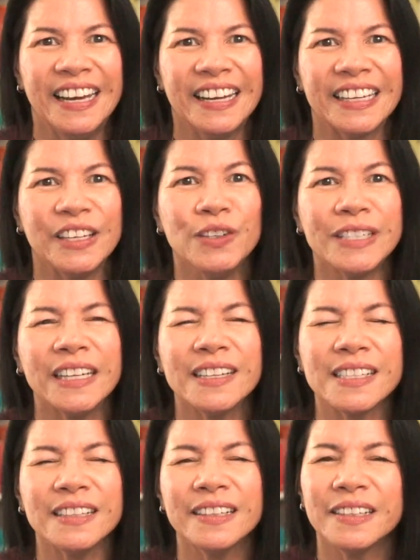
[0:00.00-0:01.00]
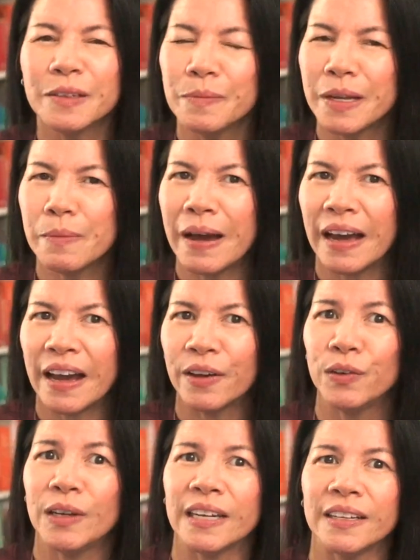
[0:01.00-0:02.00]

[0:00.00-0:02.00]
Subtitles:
Can you tell us a little bit about how you got